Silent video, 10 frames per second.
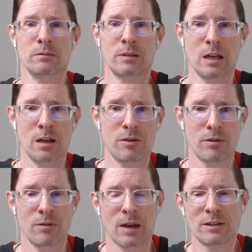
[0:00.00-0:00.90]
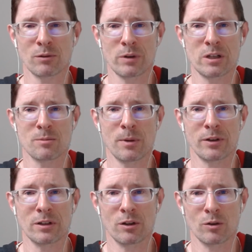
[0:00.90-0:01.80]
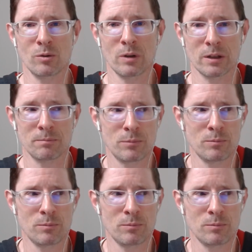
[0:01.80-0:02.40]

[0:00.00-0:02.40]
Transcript: Keith. That's a reasonable thing to do,